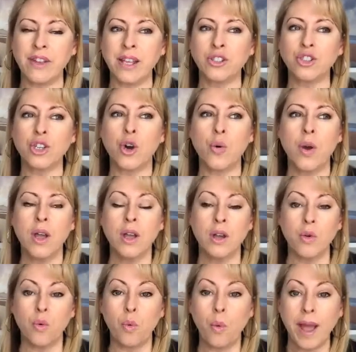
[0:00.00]
And so
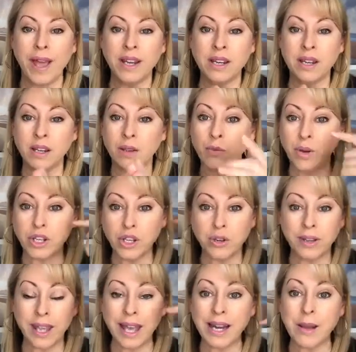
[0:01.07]
when you
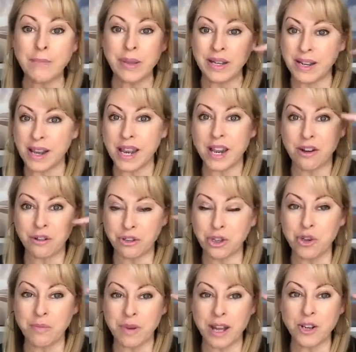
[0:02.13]
get up into here
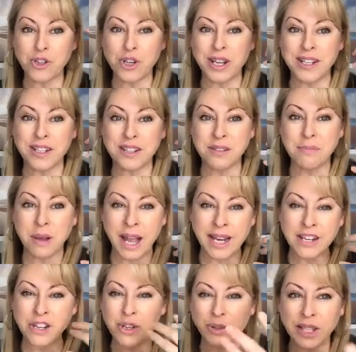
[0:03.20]
too much, into the mind,
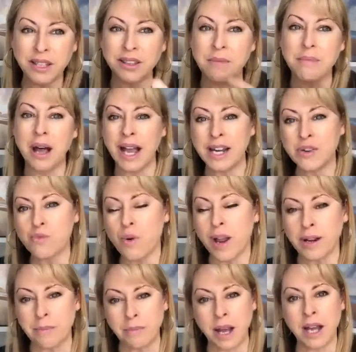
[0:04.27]
and you let the mind run
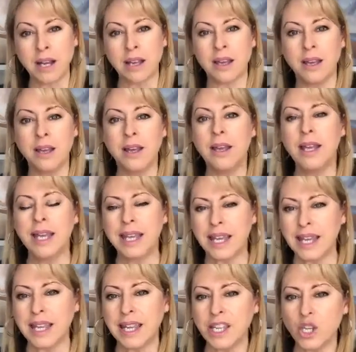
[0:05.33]
amok, it
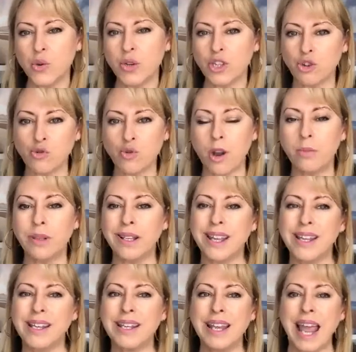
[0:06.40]
can get you into trouble. It
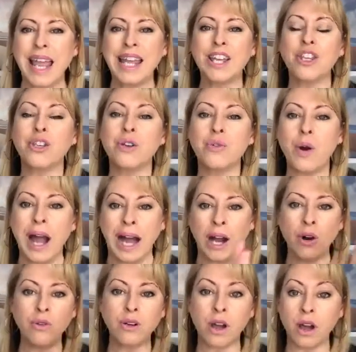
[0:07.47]
can yank you
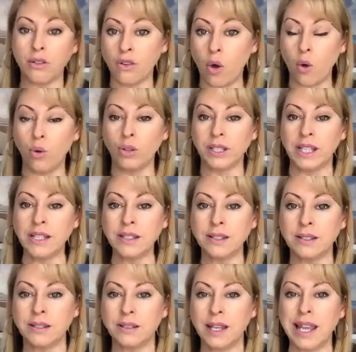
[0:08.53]
out of
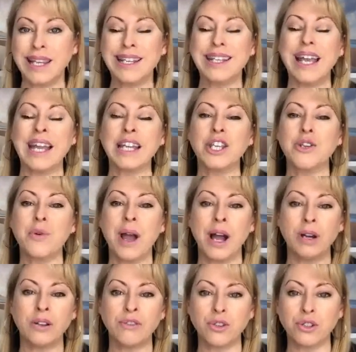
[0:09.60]
wholeness, can yank you
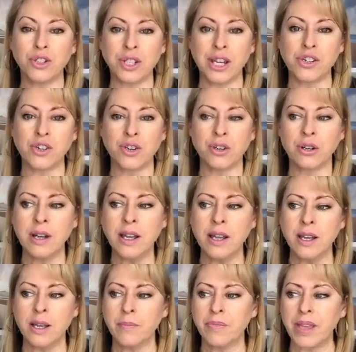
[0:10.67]
out of your center,
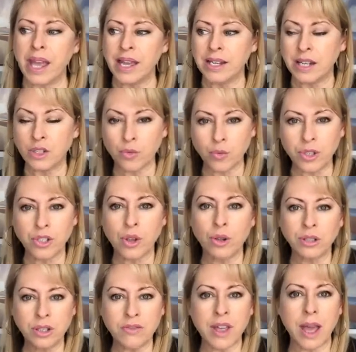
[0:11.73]
and as a
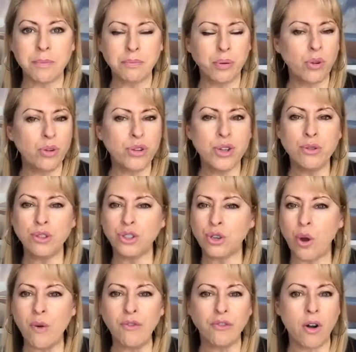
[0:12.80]
result of that, pull you
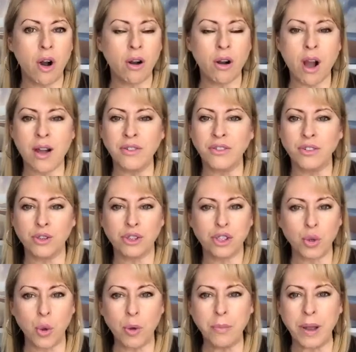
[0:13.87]
so far off of your
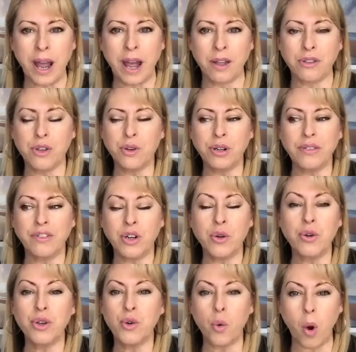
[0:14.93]
soul path, you don't even know
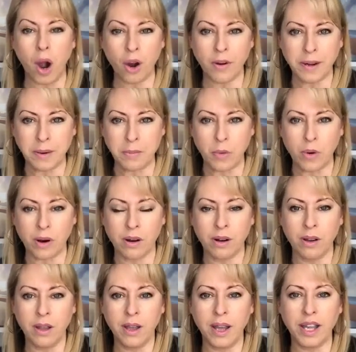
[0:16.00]
who you are anymore.
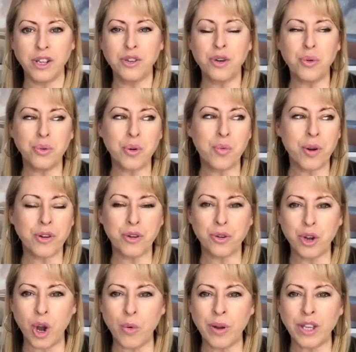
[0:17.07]
And you don't know where you're
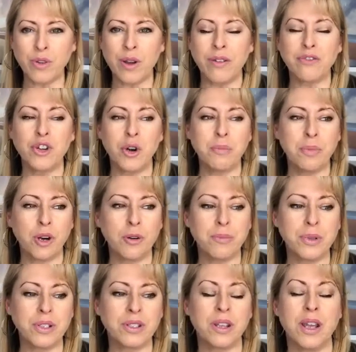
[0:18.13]
going. You have no
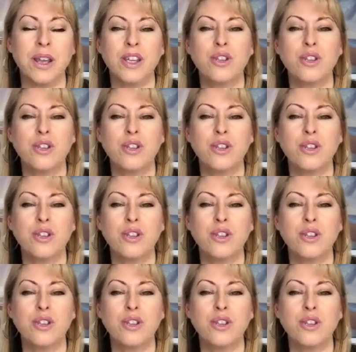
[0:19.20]
purpose.